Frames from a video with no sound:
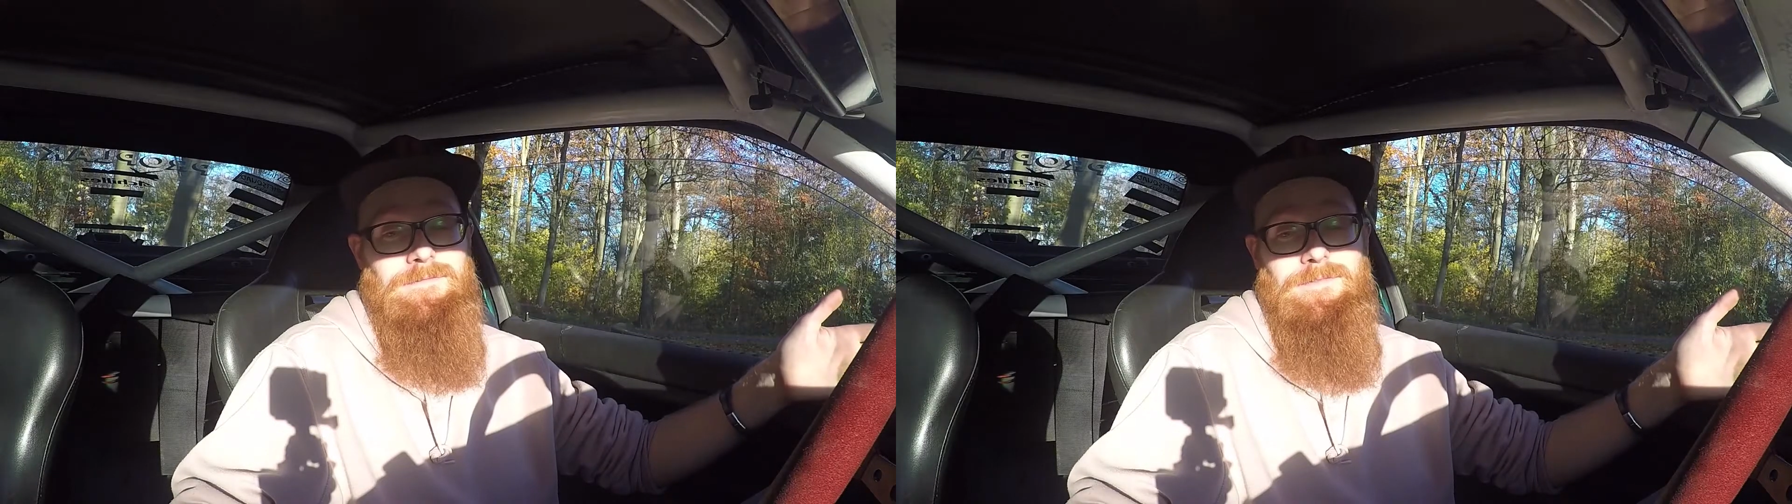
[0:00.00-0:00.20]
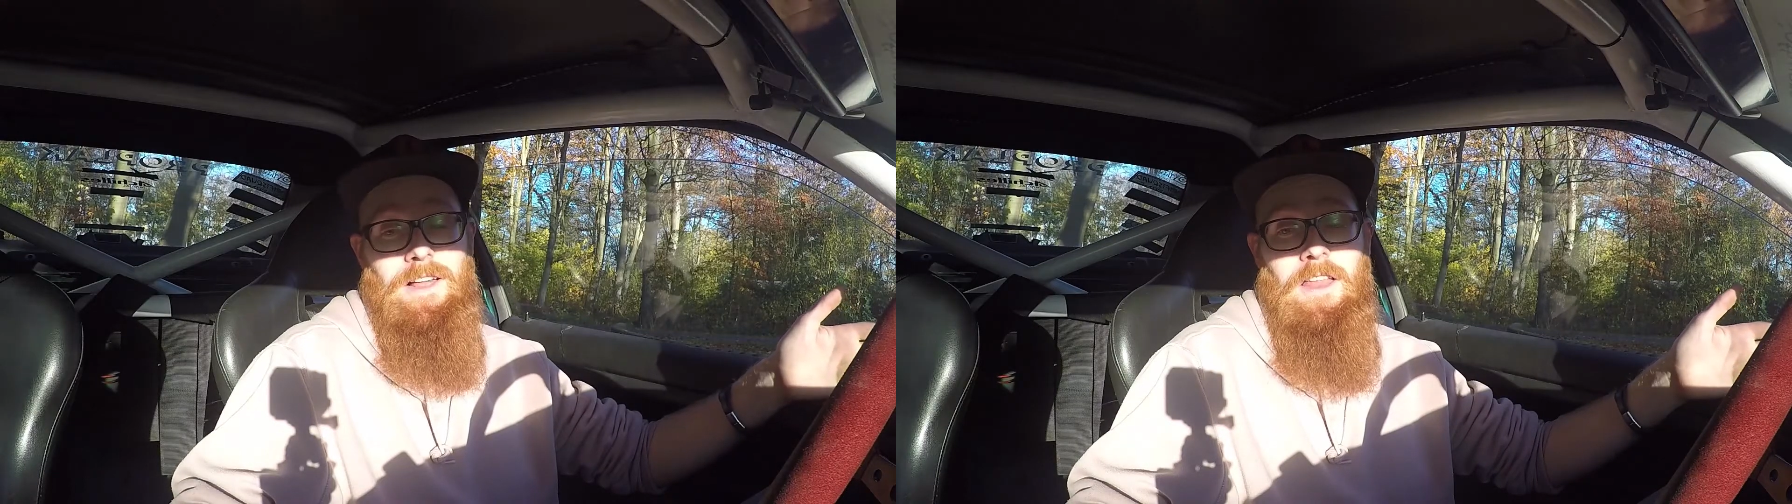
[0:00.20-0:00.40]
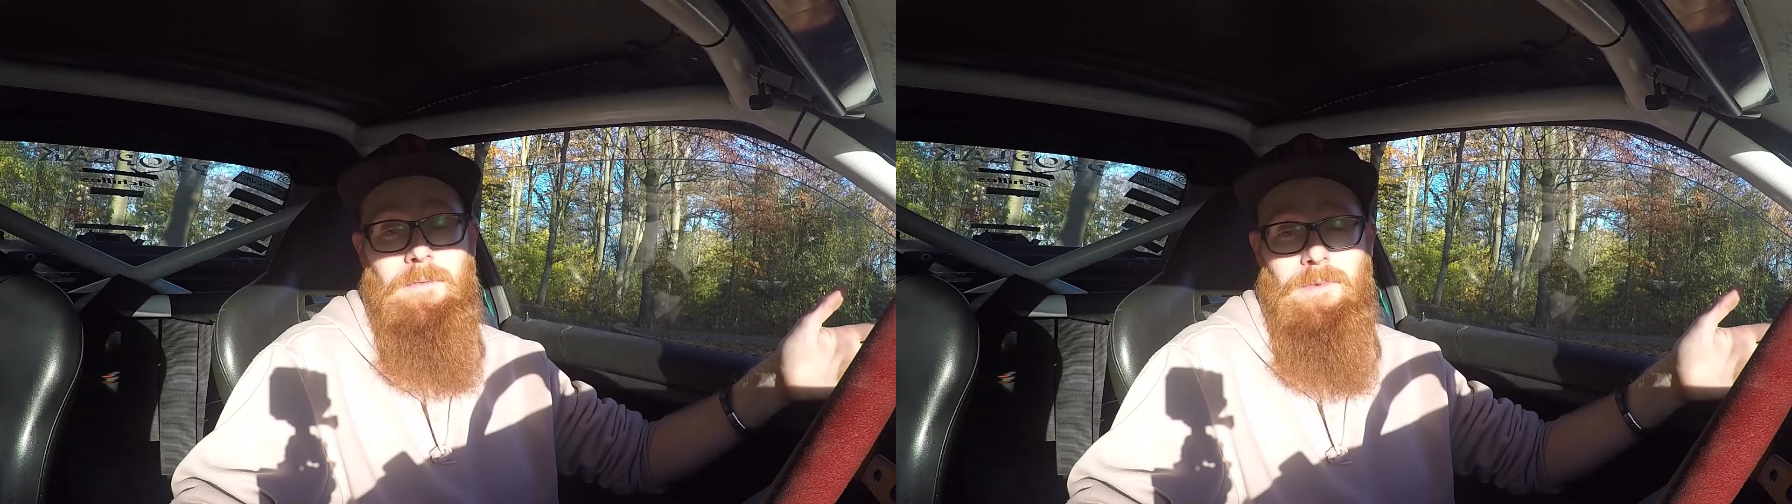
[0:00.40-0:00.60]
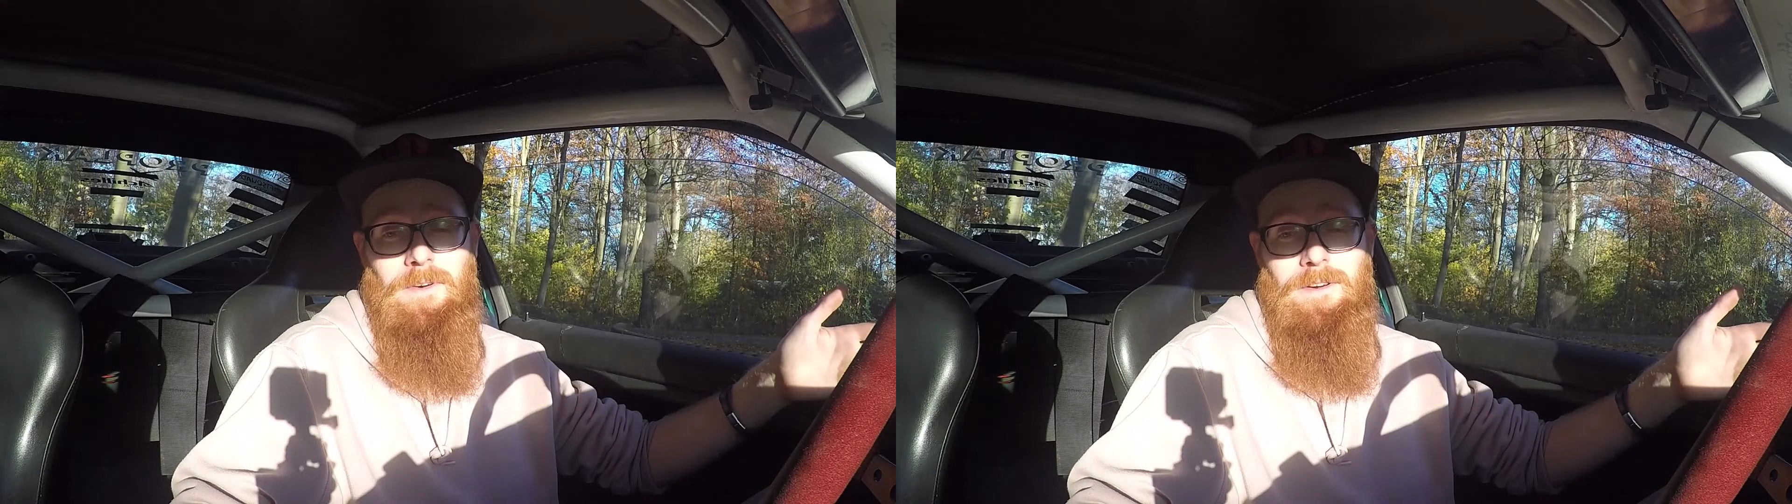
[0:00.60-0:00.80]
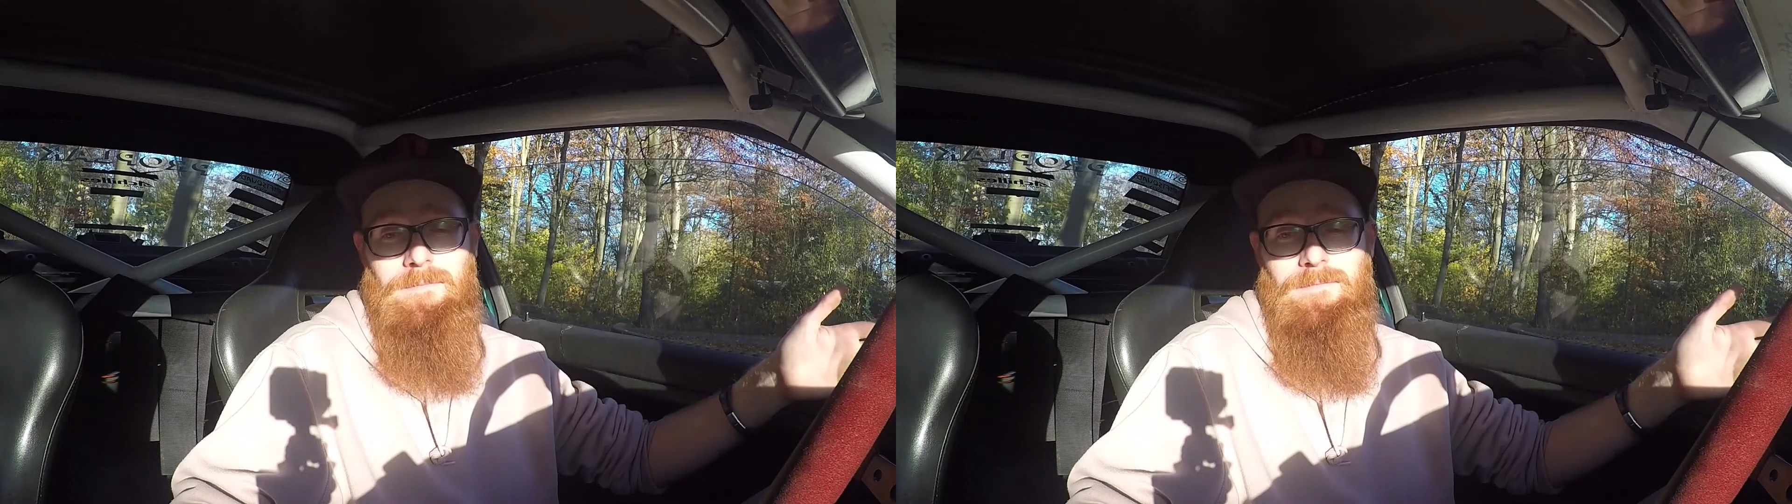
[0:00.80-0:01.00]
a lot
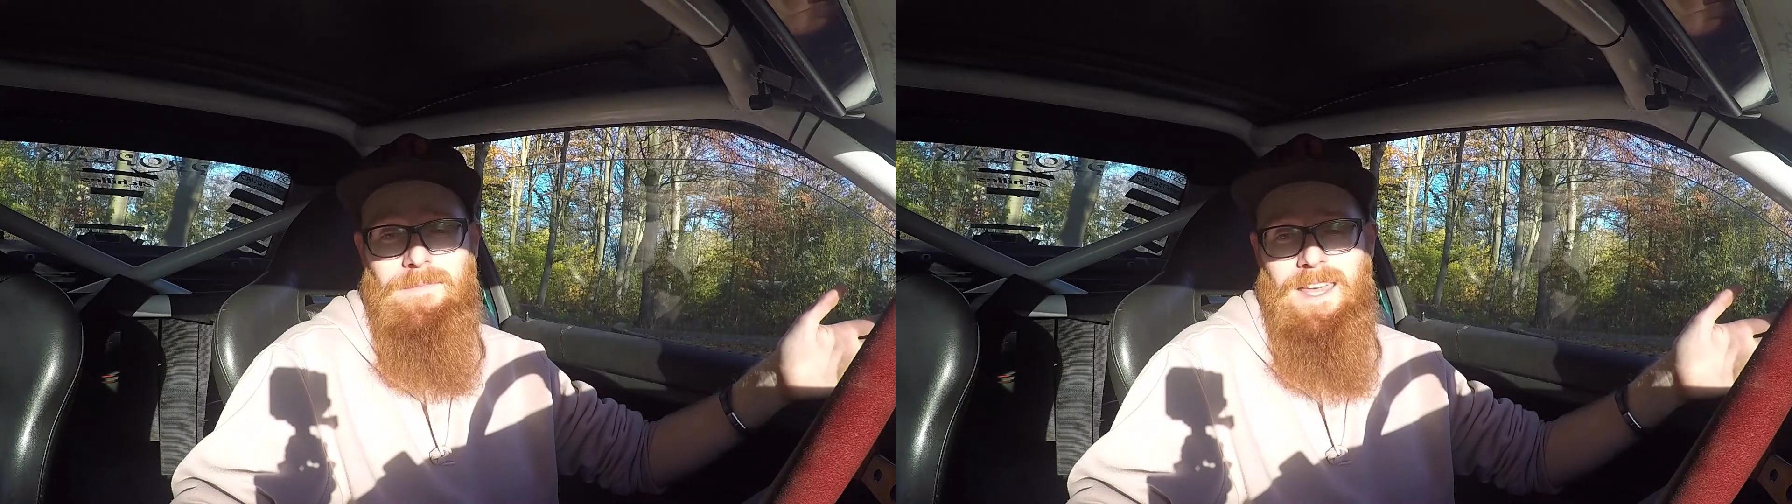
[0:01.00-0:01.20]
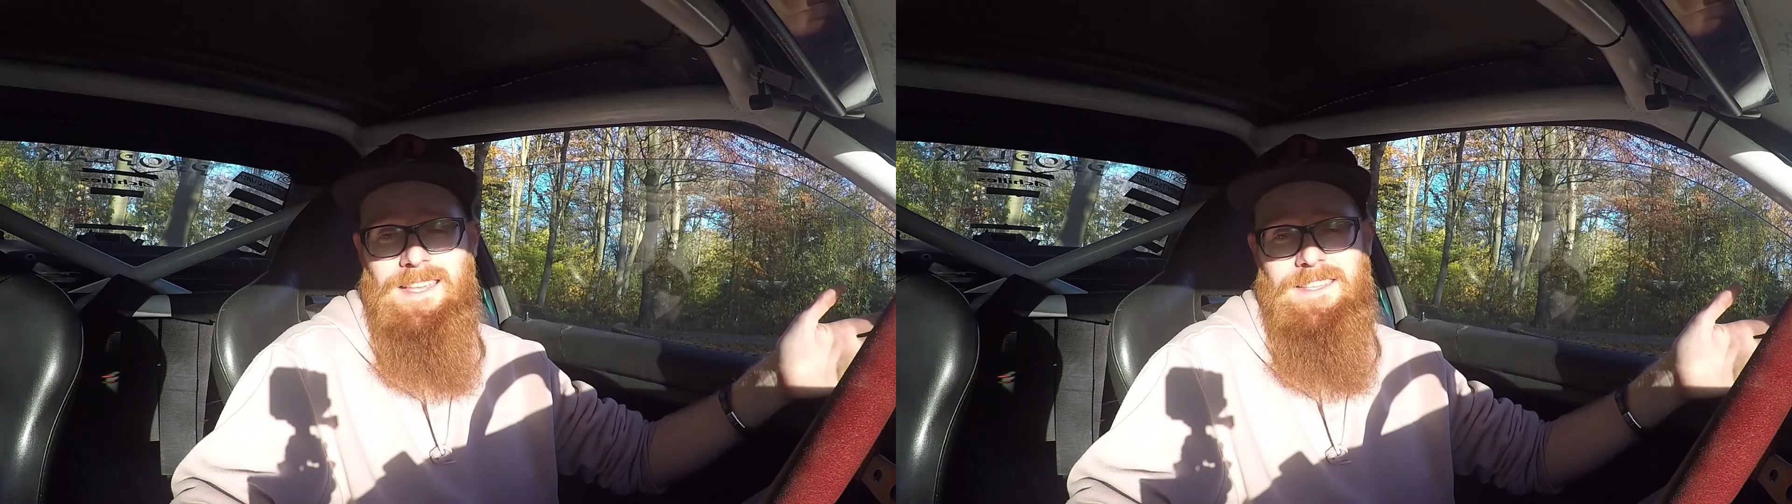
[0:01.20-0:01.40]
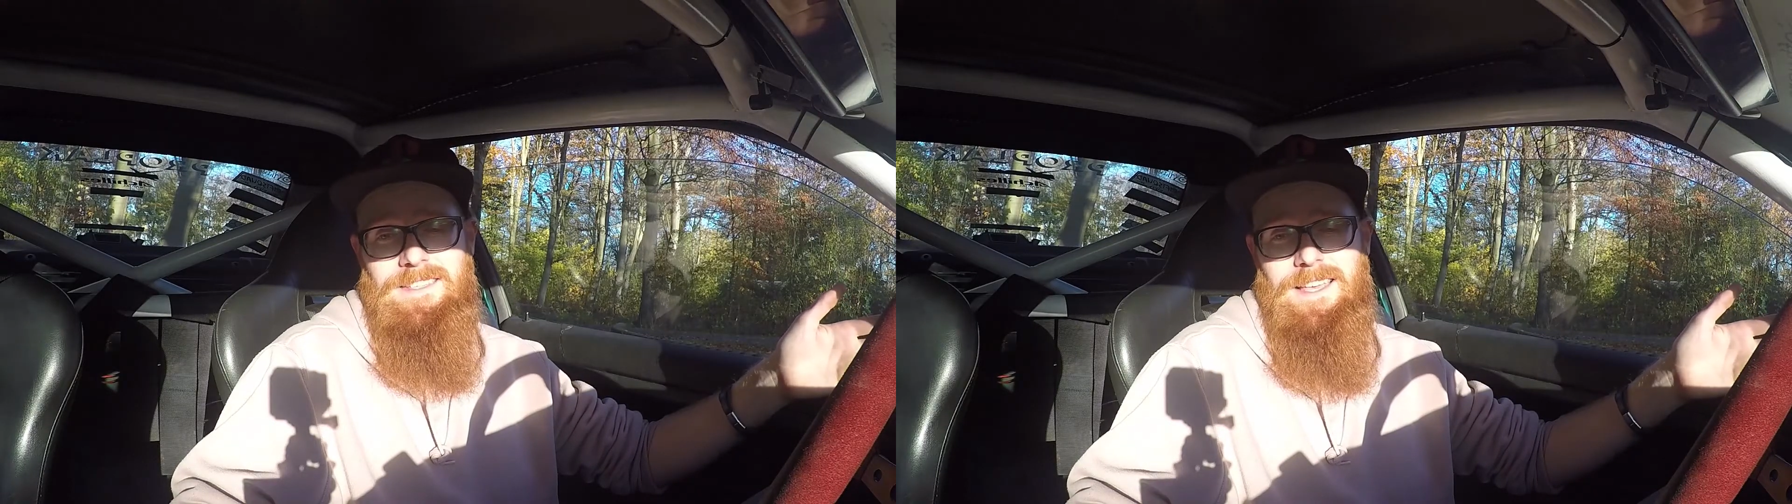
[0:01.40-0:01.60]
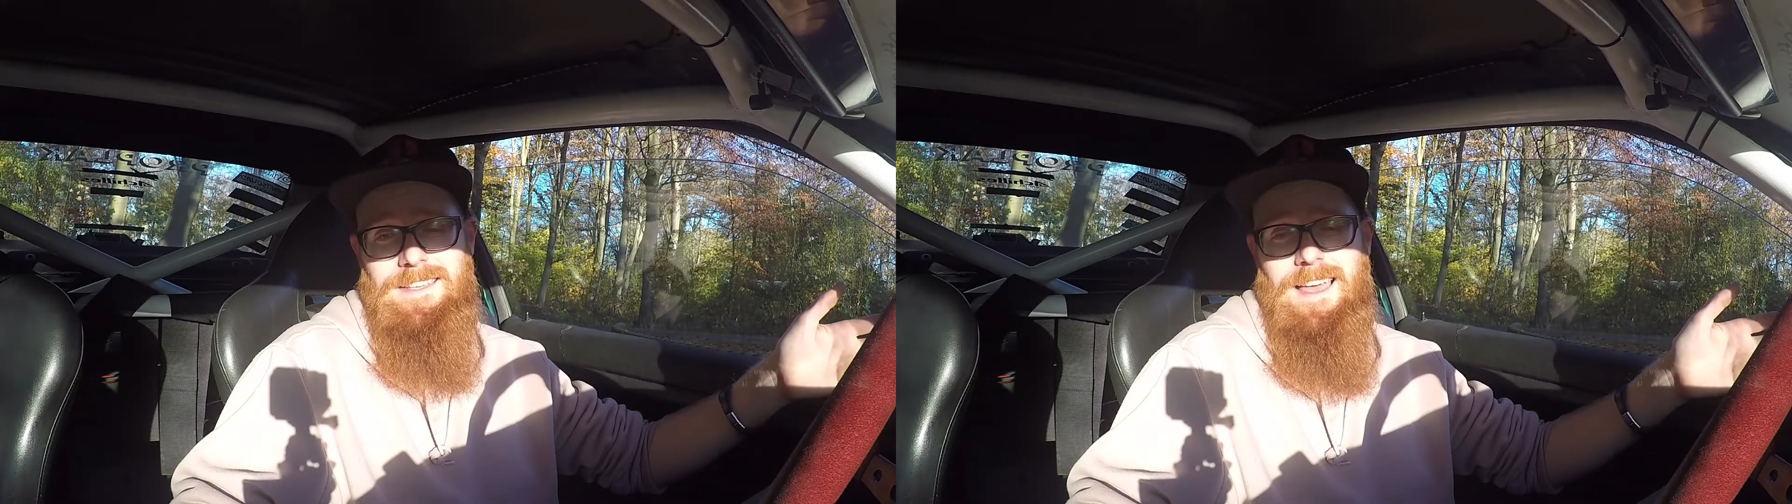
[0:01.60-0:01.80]
more. And she says,